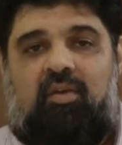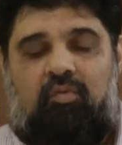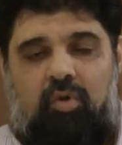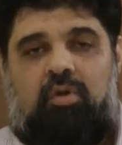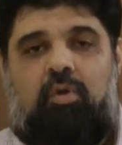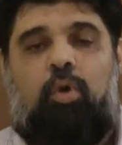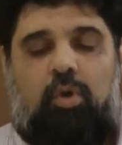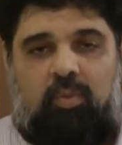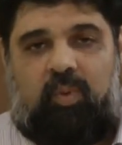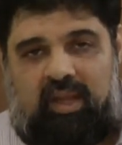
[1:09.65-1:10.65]
would
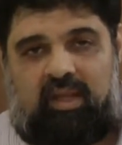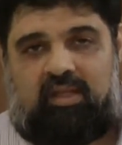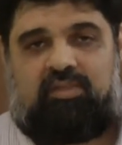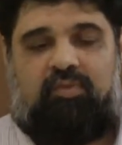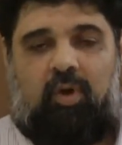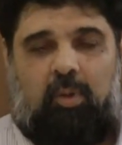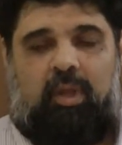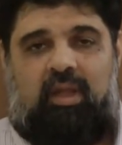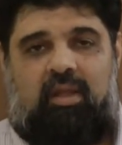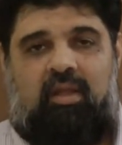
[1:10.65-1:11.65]
hoodwink his
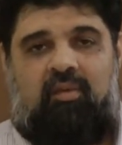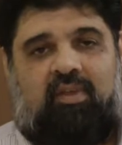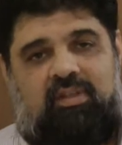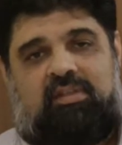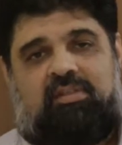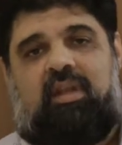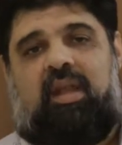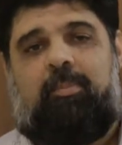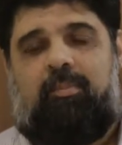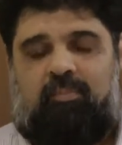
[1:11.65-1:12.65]
following with this
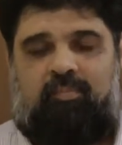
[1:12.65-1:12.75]
claim.